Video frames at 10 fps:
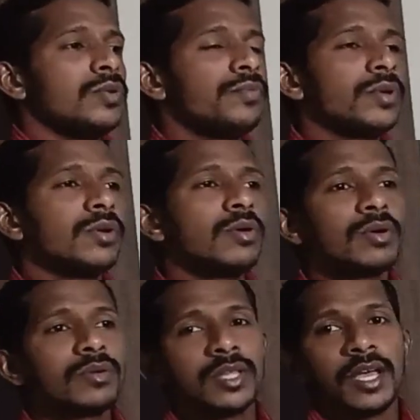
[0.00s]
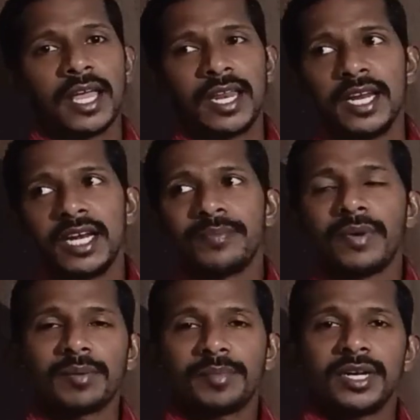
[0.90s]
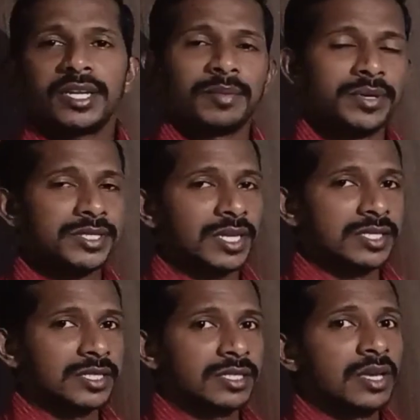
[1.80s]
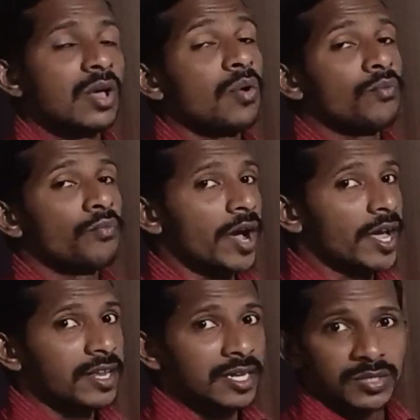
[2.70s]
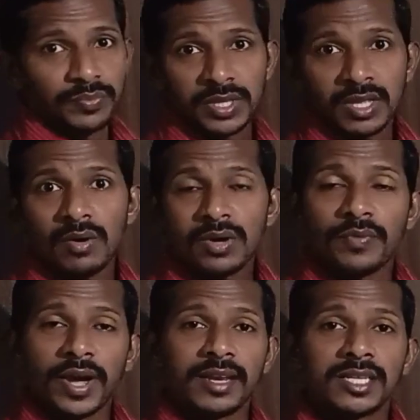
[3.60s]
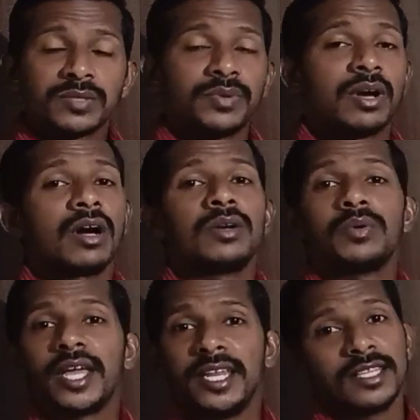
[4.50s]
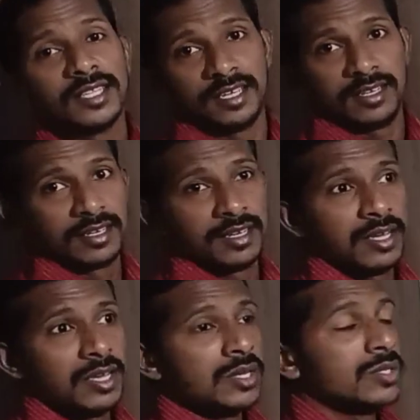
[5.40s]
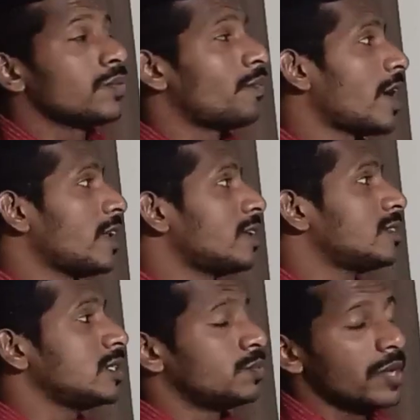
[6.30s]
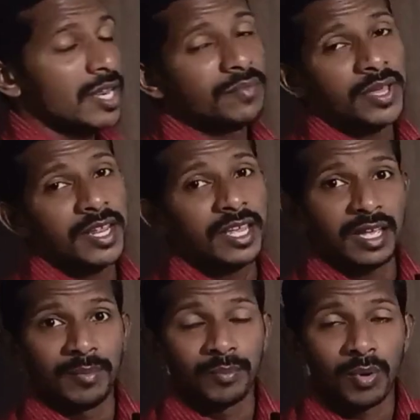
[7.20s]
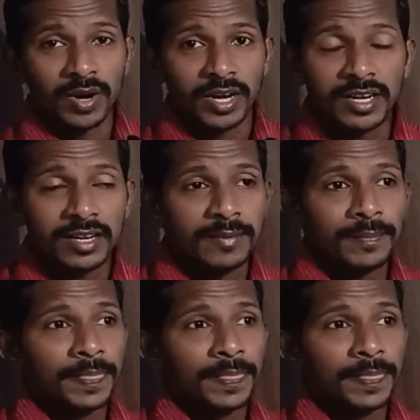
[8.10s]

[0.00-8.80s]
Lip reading: If you go to the any department in the business, finance, without finance we can't do anything. So finance is very, very important,